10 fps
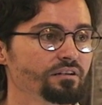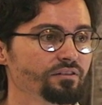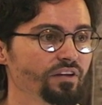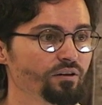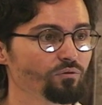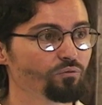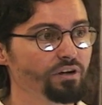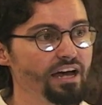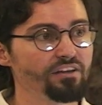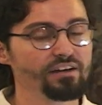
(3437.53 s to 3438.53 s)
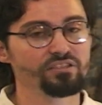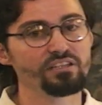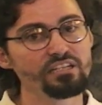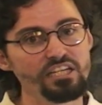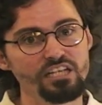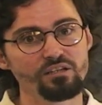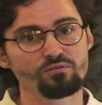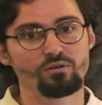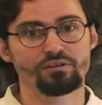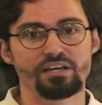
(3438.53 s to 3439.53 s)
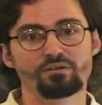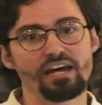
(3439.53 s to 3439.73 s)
They would either have to leave or they would